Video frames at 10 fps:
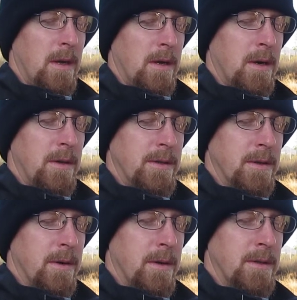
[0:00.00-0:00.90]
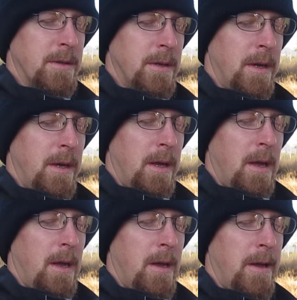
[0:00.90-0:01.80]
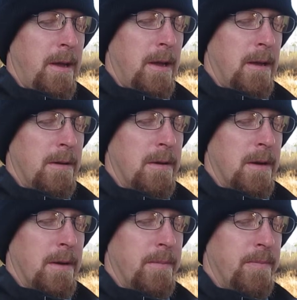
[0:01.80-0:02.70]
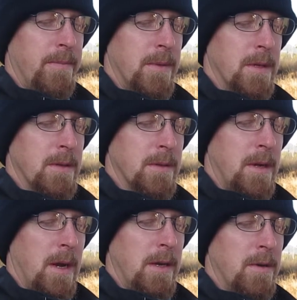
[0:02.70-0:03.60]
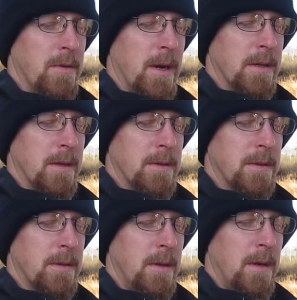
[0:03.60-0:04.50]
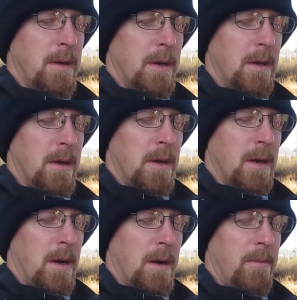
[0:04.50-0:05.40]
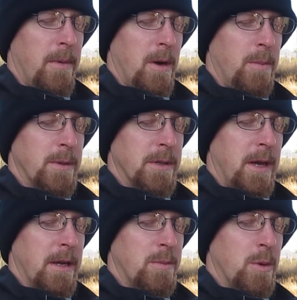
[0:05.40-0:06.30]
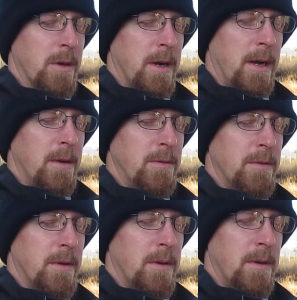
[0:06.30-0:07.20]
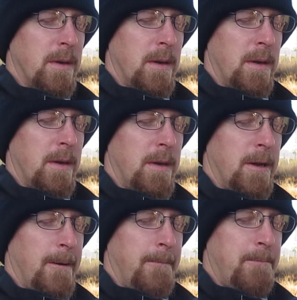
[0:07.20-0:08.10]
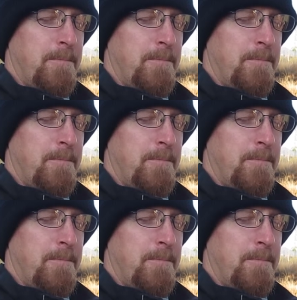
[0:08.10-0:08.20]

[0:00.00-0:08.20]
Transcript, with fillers: Encourage their hearts today, and uh, just guide and direct us. Um, help us to catch more coyotes, and uh,